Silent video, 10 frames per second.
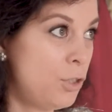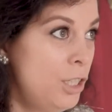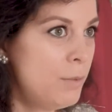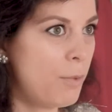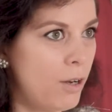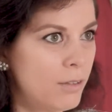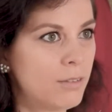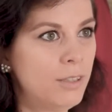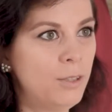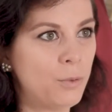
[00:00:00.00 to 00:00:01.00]

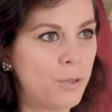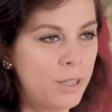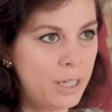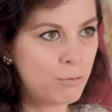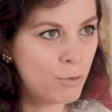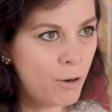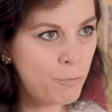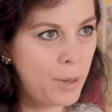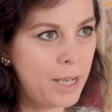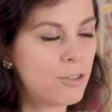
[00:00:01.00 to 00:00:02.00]
G-spot or that
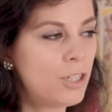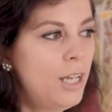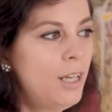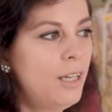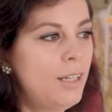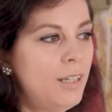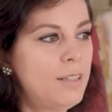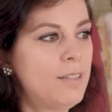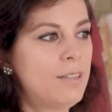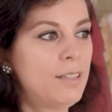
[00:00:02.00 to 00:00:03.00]
rough patch
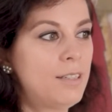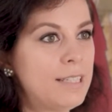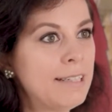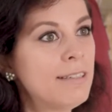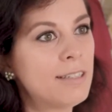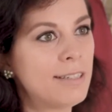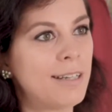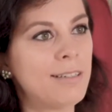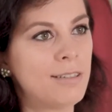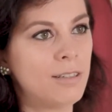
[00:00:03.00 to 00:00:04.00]
is
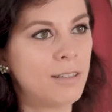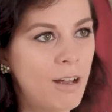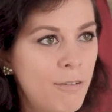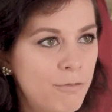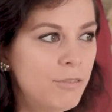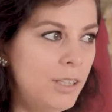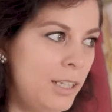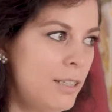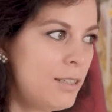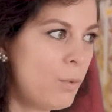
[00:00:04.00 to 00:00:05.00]
sensitized enough,
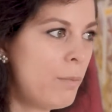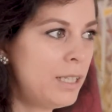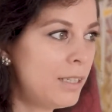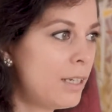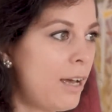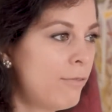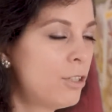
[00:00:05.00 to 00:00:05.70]
yes, a woman can have